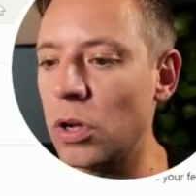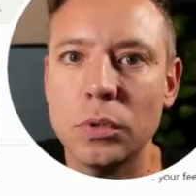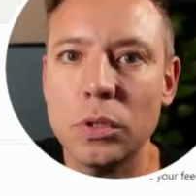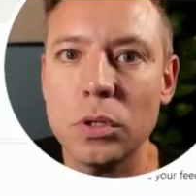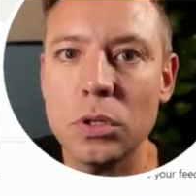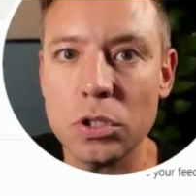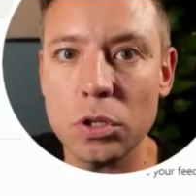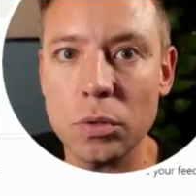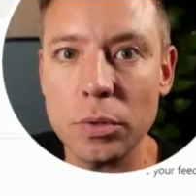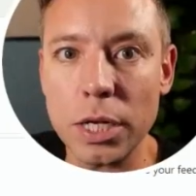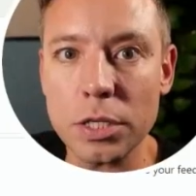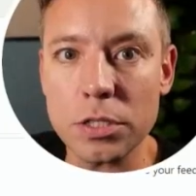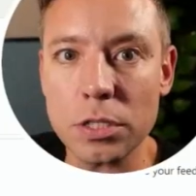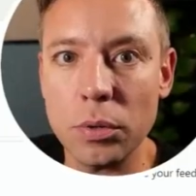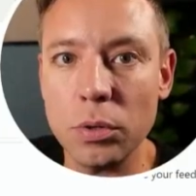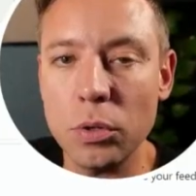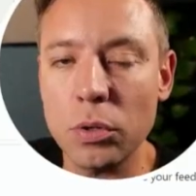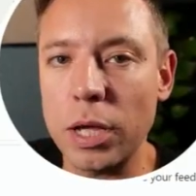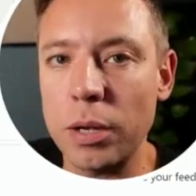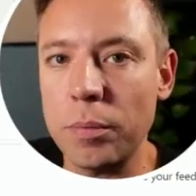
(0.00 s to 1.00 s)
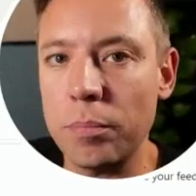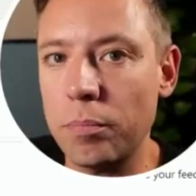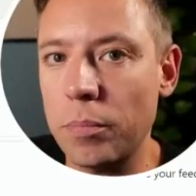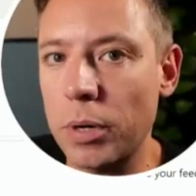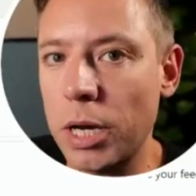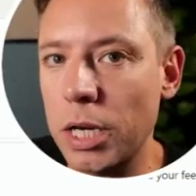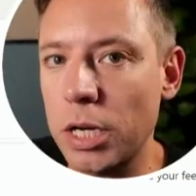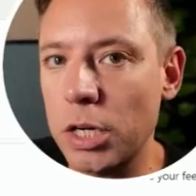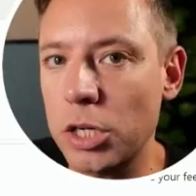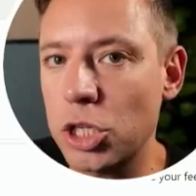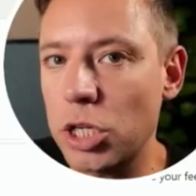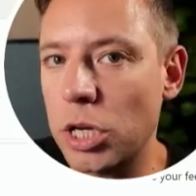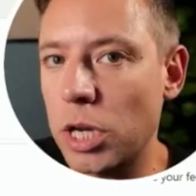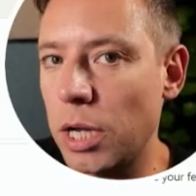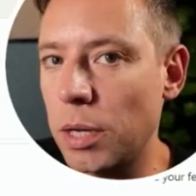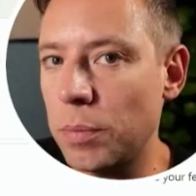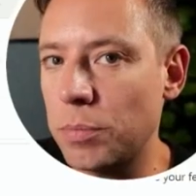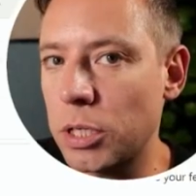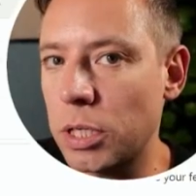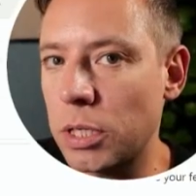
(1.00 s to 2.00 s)
So that's how you can manage
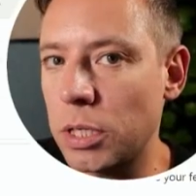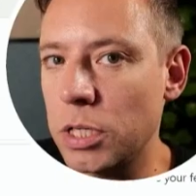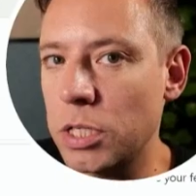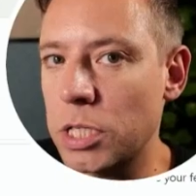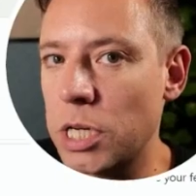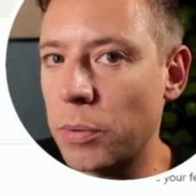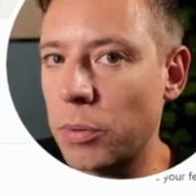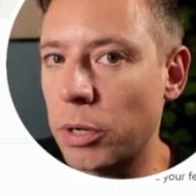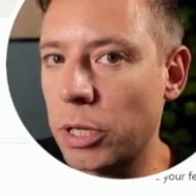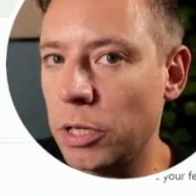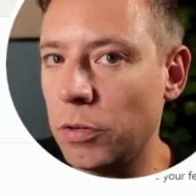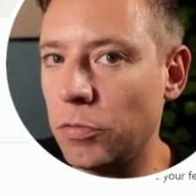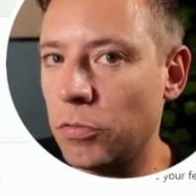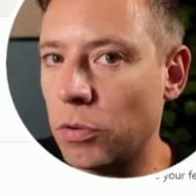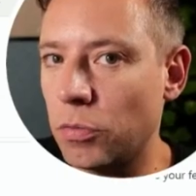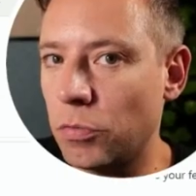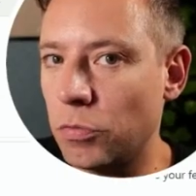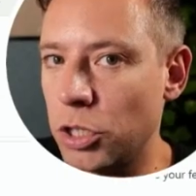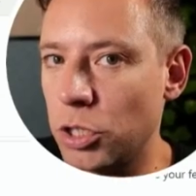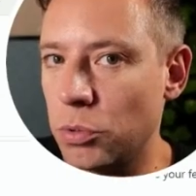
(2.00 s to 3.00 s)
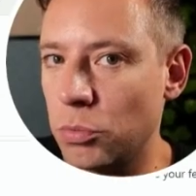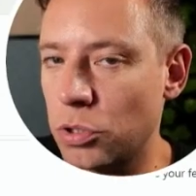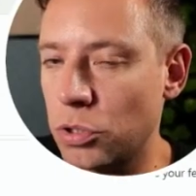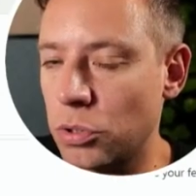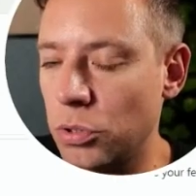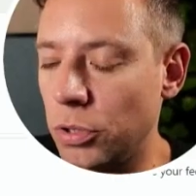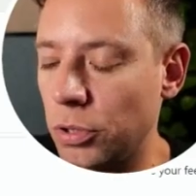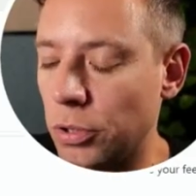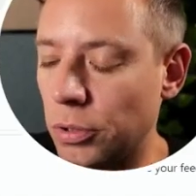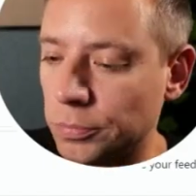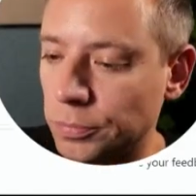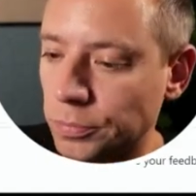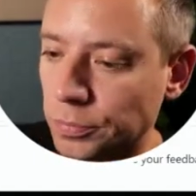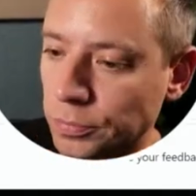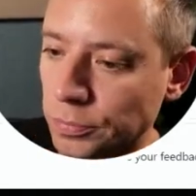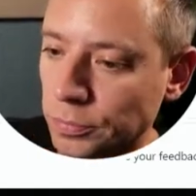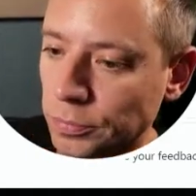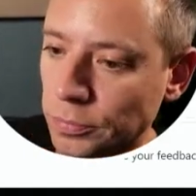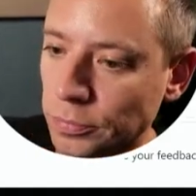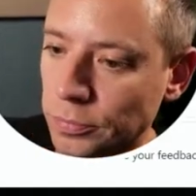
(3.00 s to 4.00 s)
app settings directly from Visual Studio.
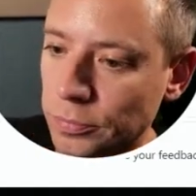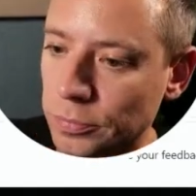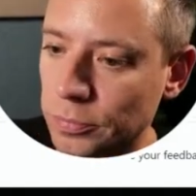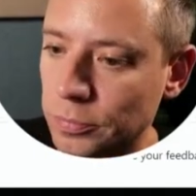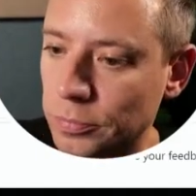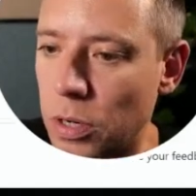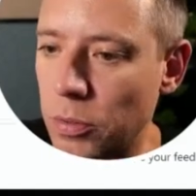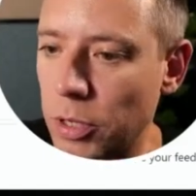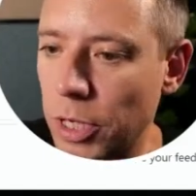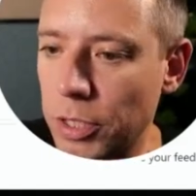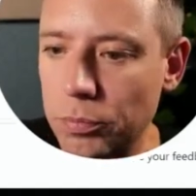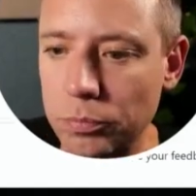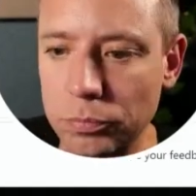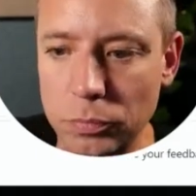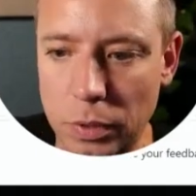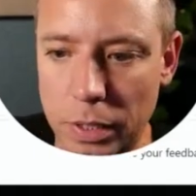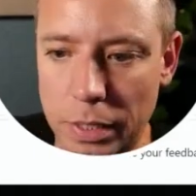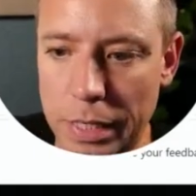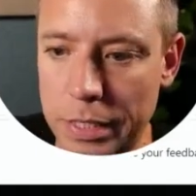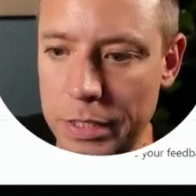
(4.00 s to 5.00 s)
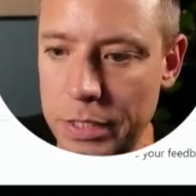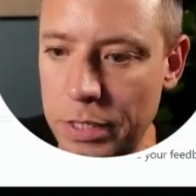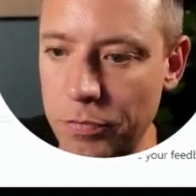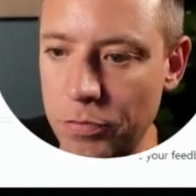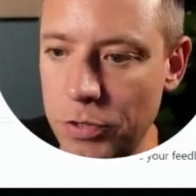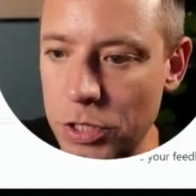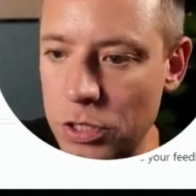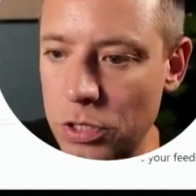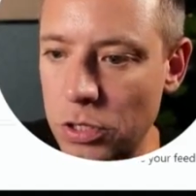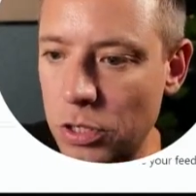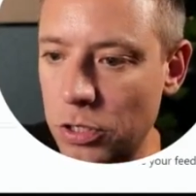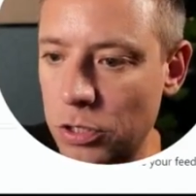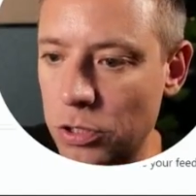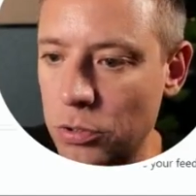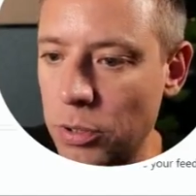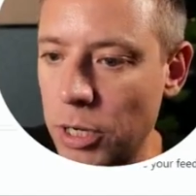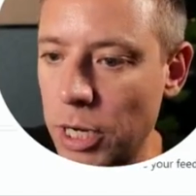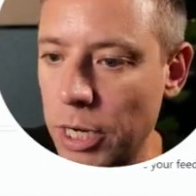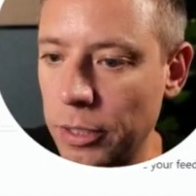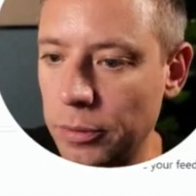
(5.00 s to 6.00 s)
All right, let's give this another
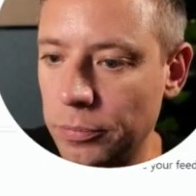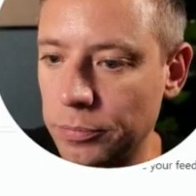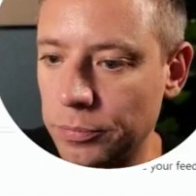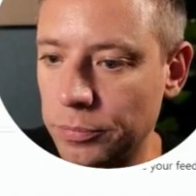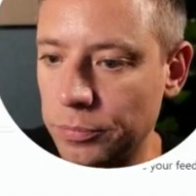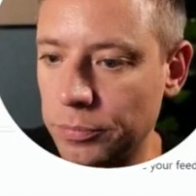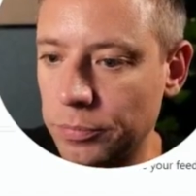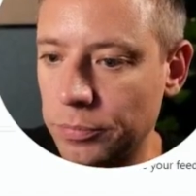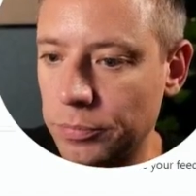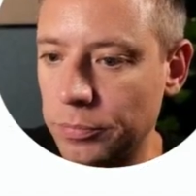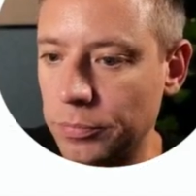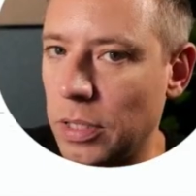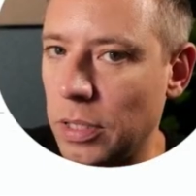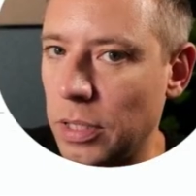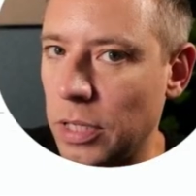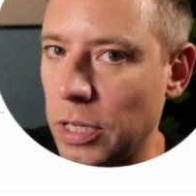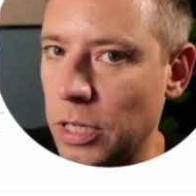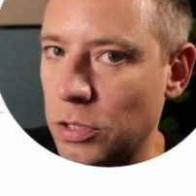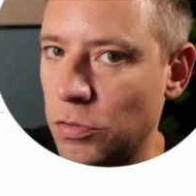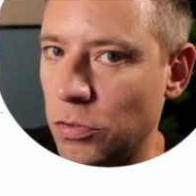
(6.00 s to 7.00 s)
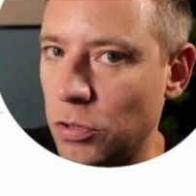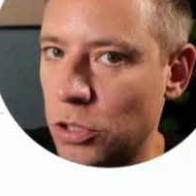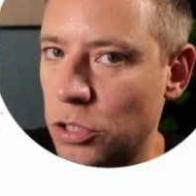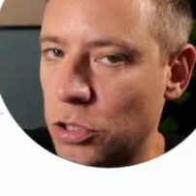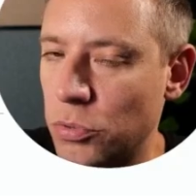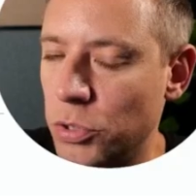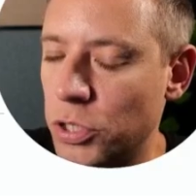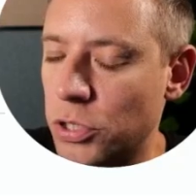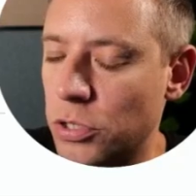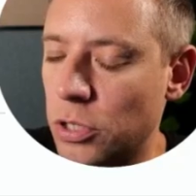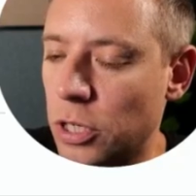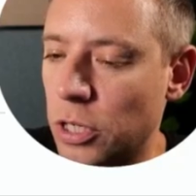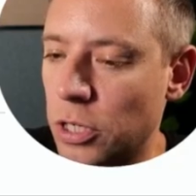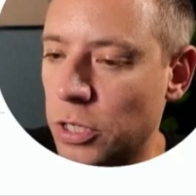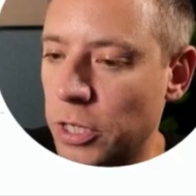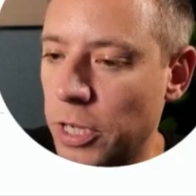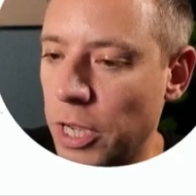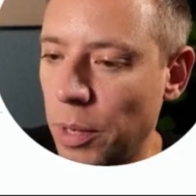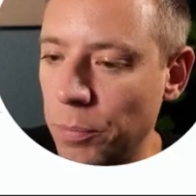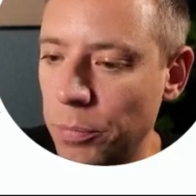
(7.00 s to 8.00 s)
try. Let's first restart
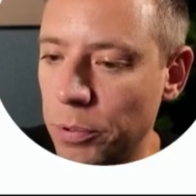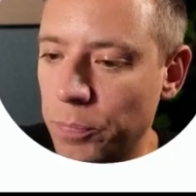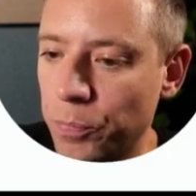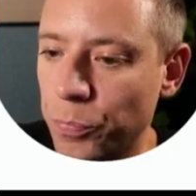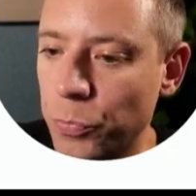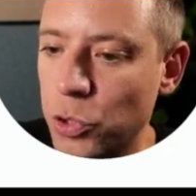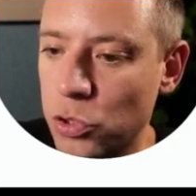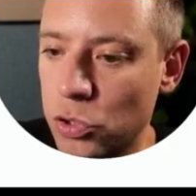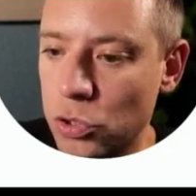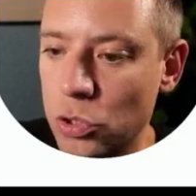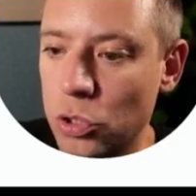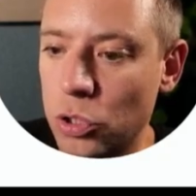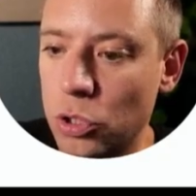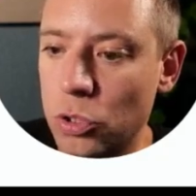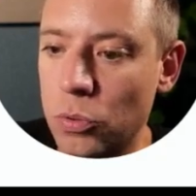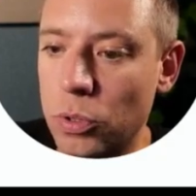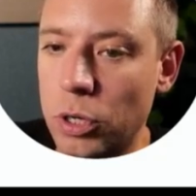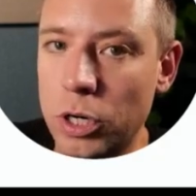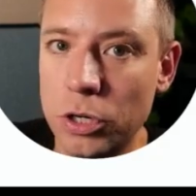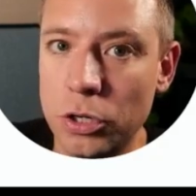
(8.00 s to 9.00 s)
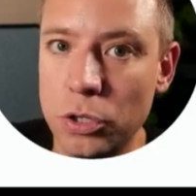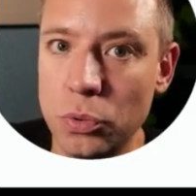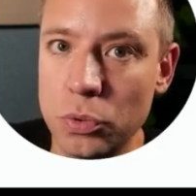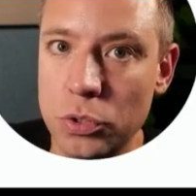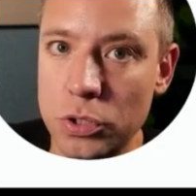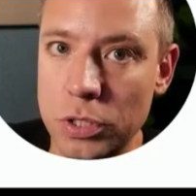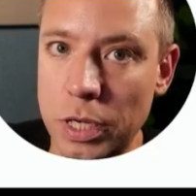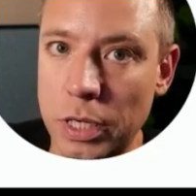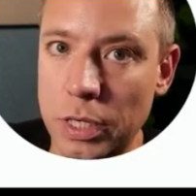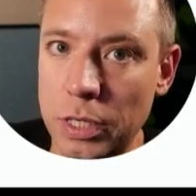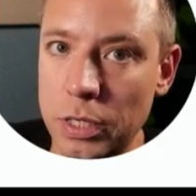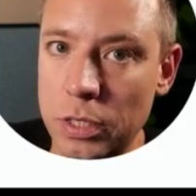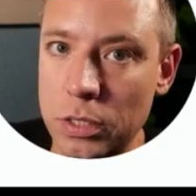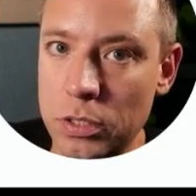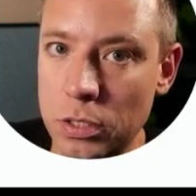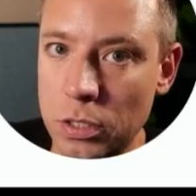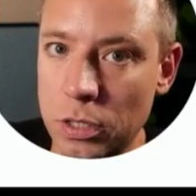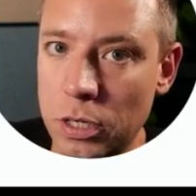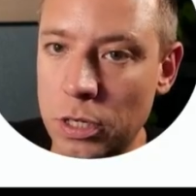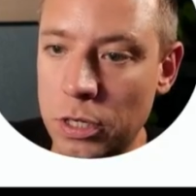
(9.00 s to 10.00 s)
the app so our new
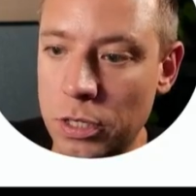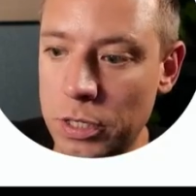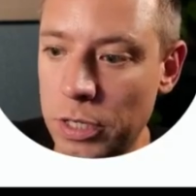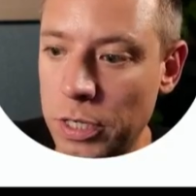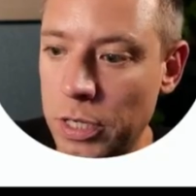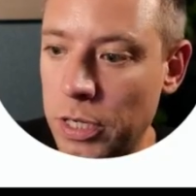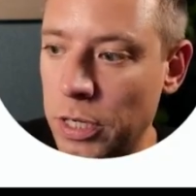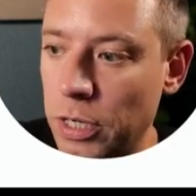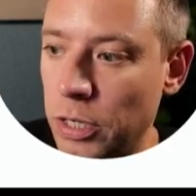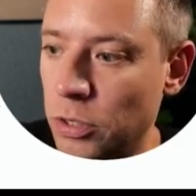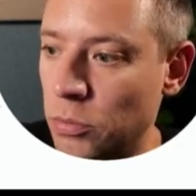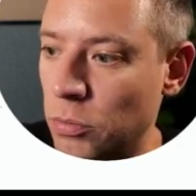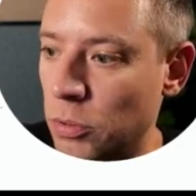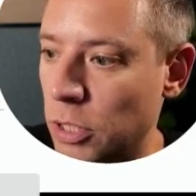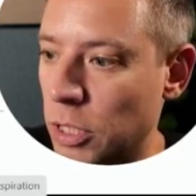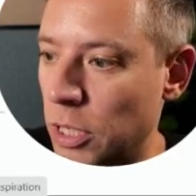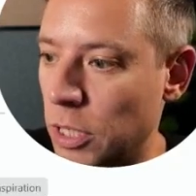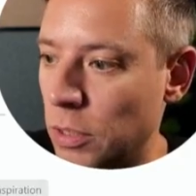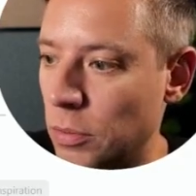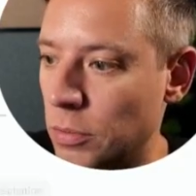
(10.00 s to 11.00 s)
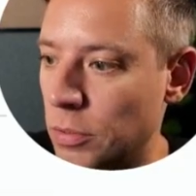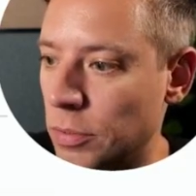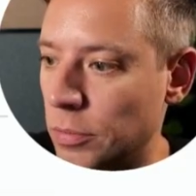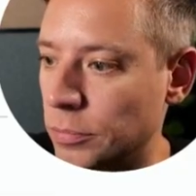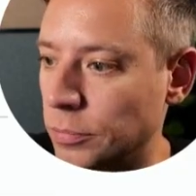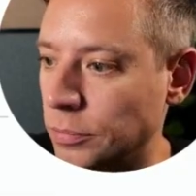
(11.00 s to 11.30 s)
settings are taken into account.